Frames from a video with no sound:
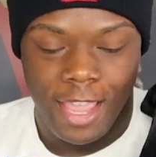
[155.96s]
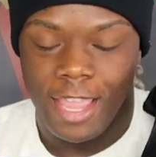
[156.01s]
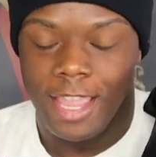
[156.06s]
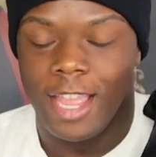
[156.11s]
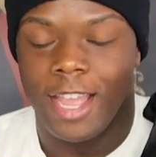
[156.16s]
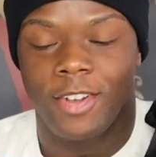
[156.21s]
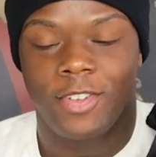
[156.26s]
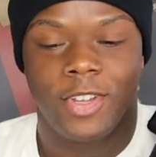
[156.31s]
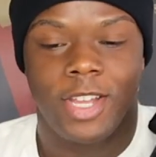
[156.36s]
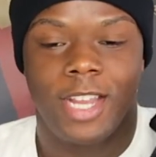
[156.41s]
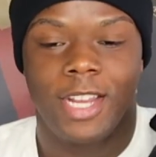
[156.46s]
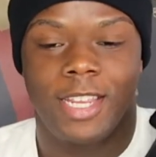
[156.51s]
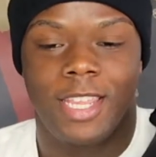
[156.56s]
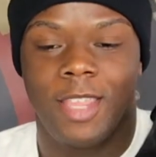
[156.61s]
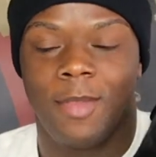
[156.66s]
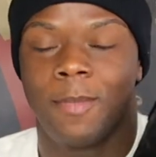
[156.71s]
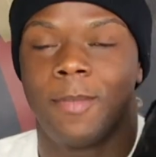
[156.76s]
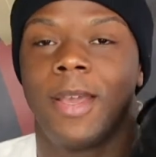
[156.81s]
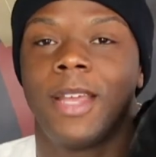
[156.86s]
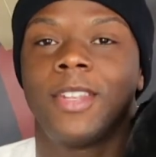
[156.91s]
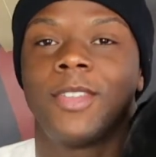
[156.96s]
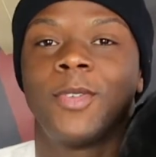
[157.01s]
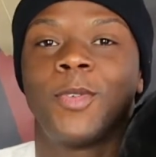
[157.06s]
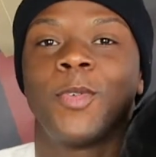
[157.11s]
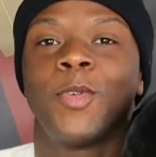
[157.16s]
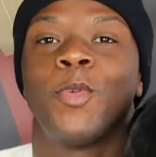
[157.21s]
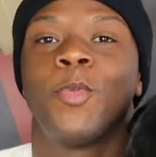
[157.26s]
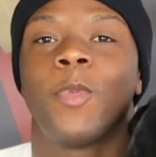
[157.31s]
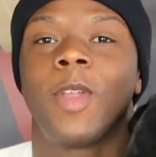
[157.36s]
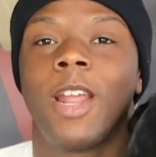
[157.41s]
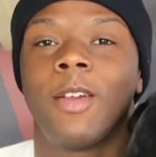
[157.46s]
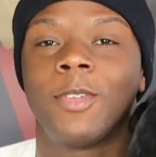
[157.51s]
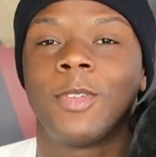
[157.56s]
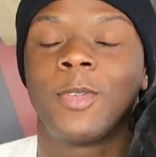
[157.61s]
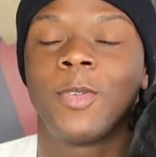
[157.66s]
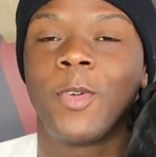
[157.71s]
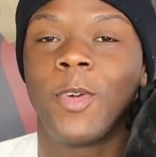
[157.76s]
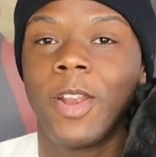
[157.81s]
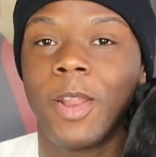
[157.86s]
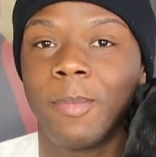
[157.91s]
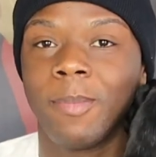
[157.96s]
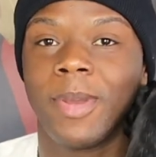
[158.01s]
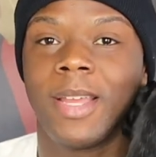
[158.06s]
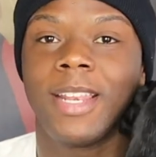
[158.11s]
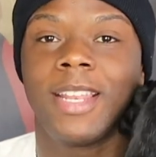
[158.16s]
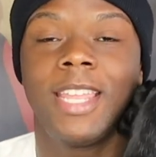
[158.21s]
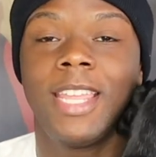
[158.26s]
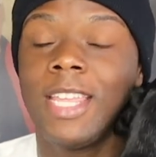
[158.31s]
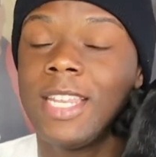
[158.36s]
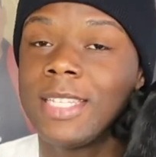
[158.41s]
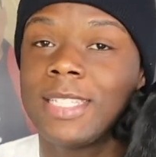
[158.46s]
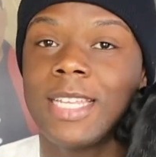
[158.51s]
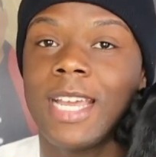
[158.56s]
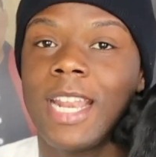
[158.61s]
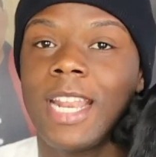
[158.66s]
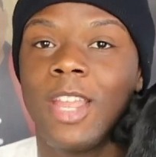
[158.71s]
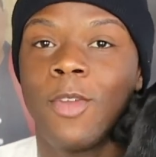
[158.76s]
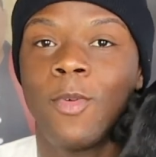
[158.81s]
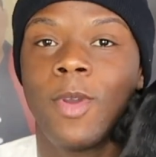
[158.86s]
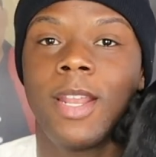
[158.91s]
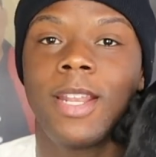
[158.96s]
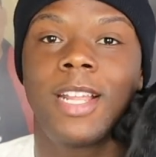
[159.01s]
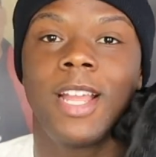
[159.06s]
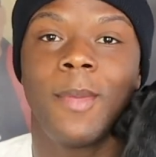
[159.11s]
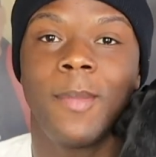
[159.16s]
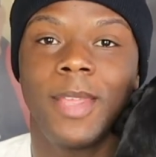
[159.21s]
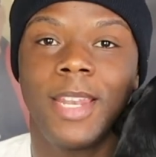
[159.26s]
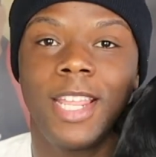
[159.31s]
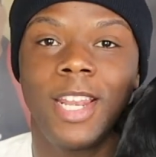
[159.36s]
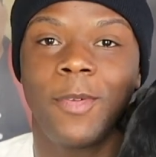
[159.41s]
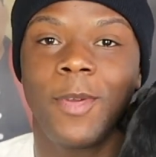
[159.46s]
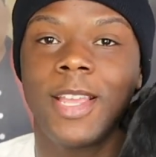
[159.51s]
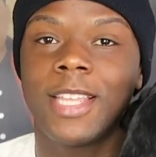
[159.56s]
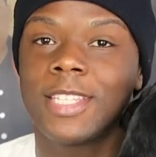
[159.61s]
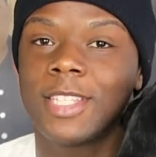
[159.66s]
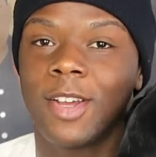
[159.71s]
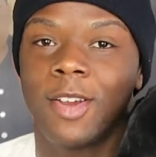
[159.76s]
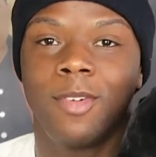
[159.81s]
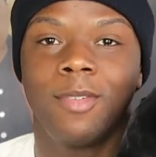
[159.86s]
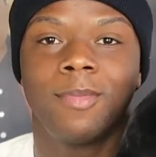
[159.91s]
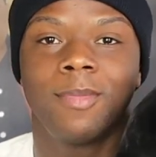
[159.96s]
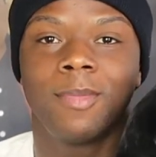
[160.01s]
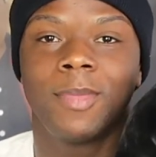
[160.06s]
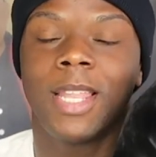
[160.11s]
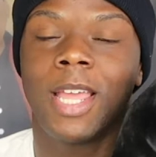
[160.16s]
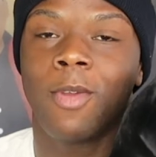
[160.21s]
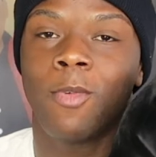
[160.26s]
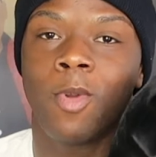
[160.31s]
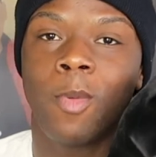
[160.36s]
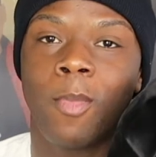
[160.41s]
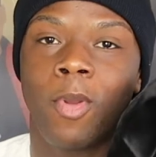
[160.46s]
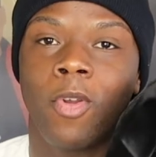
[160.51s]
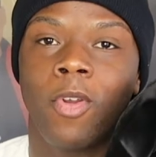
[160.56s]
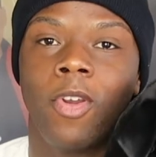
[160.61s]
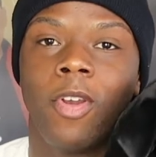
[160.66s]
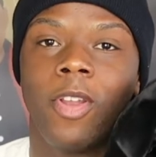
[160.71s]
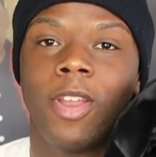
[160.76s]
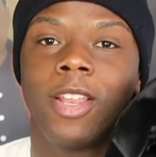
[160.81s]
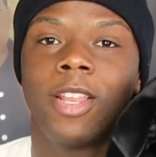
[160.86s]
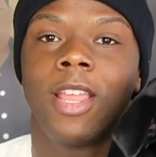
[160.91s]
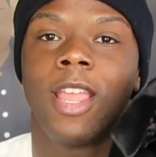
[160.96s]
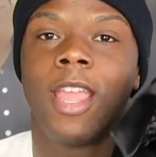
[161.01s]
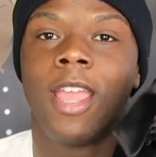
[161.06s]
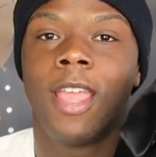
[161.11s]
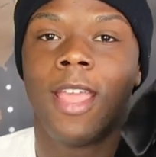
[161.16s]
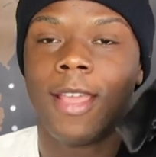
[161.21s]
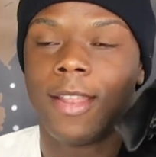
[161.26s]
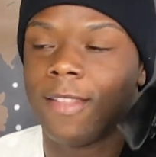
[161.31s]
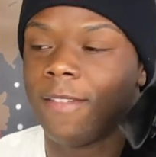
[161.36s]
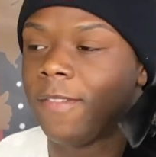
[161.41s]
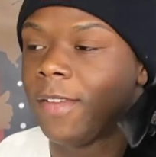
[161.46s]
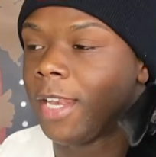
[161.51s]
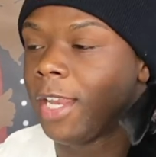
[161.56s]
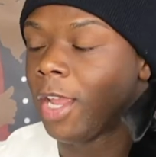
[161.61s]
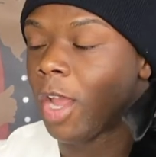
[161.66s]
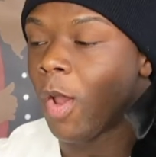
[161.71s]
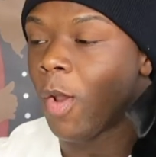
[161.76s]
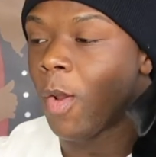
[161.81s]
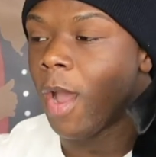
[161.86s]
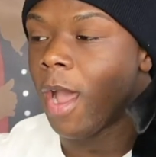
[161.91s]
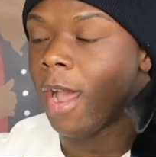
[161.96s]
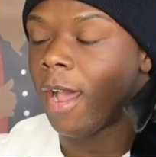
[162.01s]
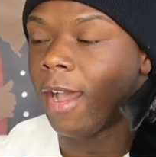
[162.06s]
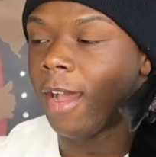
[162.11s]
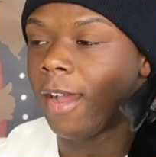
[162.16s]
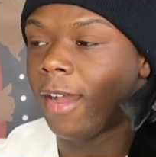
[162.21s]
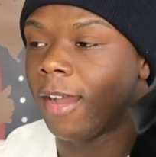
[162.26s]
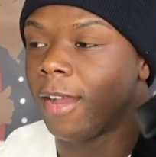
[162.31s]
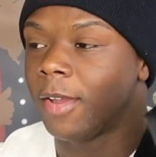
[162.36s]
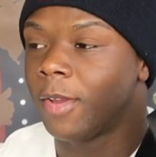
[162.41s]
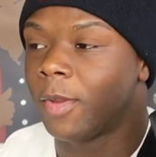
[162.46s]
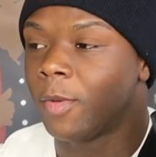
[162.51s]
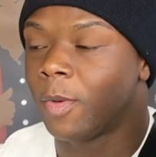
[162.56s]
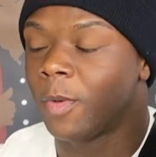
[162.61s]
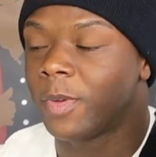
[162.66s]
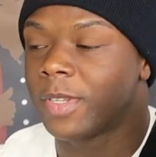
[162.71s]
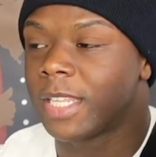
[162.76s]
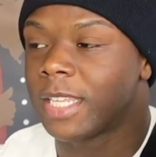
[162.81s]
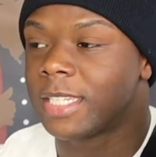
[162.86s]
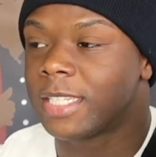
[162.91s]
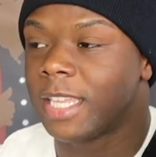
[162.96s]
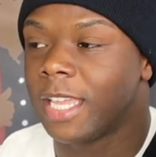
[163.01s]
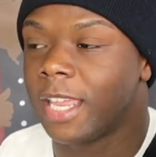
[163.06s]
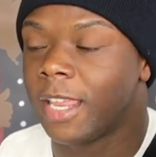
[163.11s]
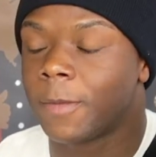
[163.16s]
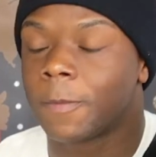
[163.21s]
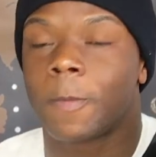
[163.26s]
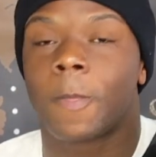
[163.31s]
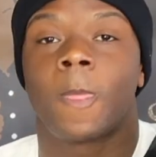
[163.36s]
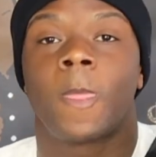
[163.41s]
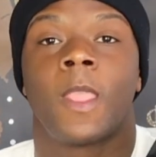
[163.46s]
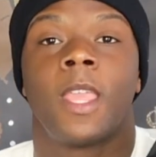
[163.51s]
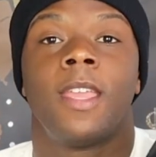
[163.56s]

I tried to keep him out this room when I was recording, but he decided he wanted to come in anyway, so let Roman grow in the video. Uh, what was I saying?